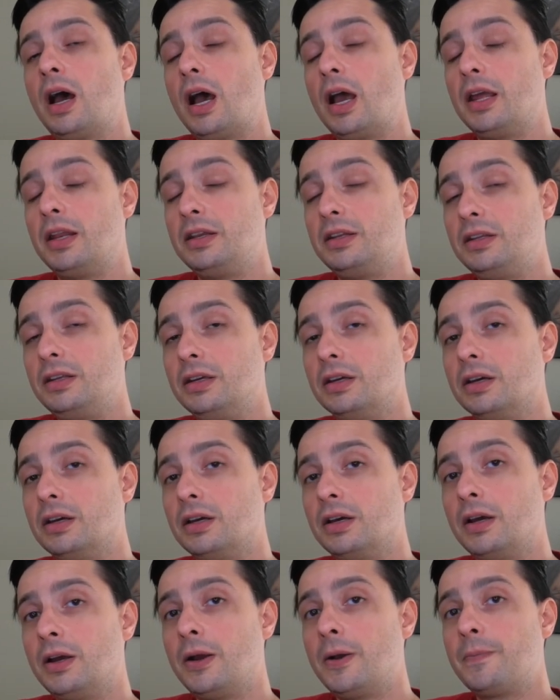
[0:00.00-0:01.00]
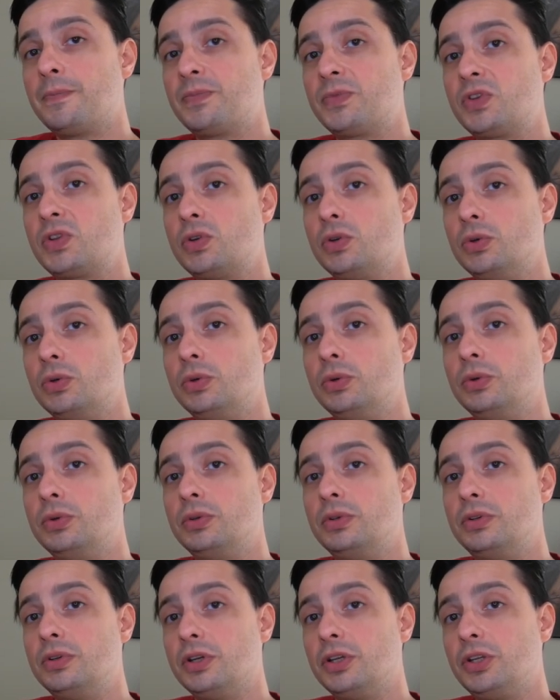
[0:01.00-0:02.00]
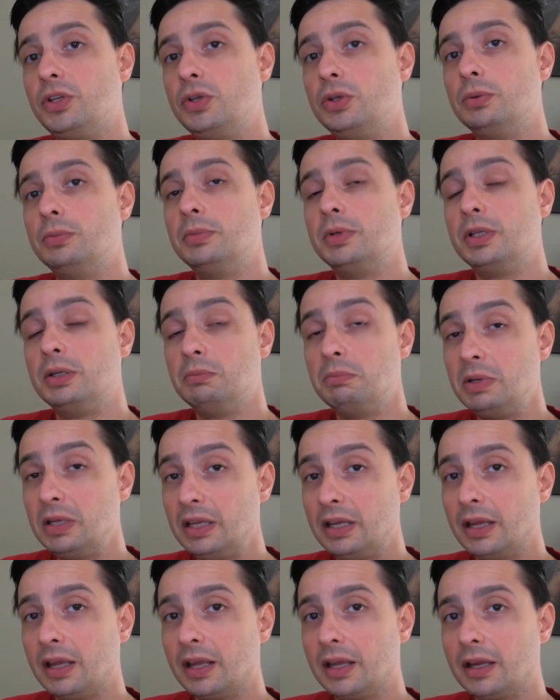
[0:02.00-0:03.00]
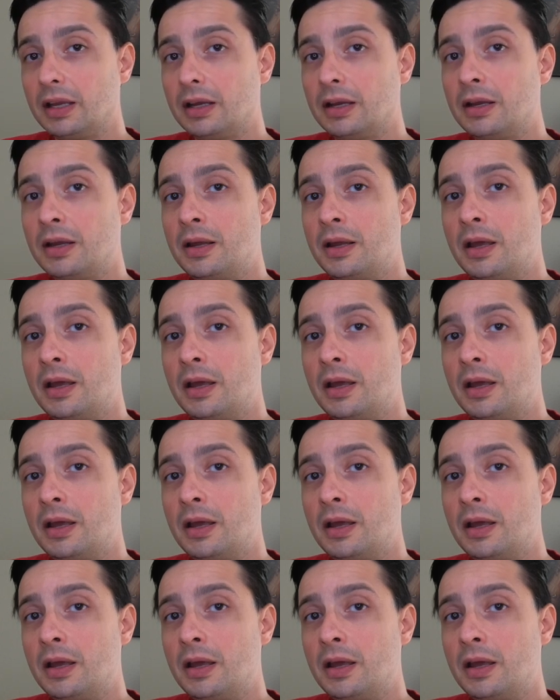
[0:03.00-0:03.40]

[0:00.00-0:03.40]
idea to the human being.